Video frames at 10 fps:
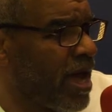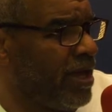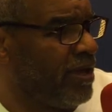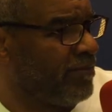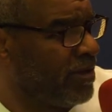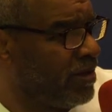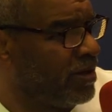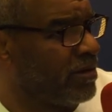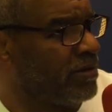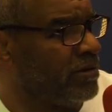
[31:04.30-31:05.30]
I am
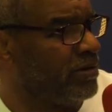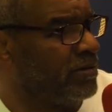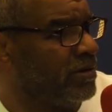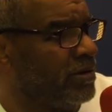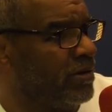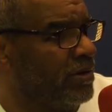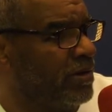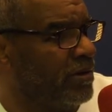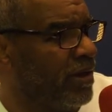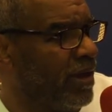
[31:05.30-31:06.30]
here
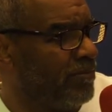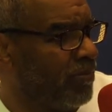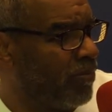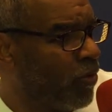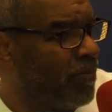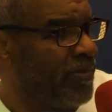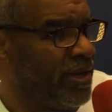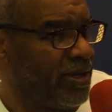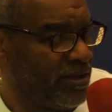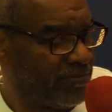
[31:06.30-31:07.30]
and more
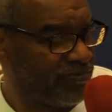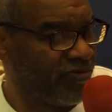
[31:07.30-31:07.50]
men are getting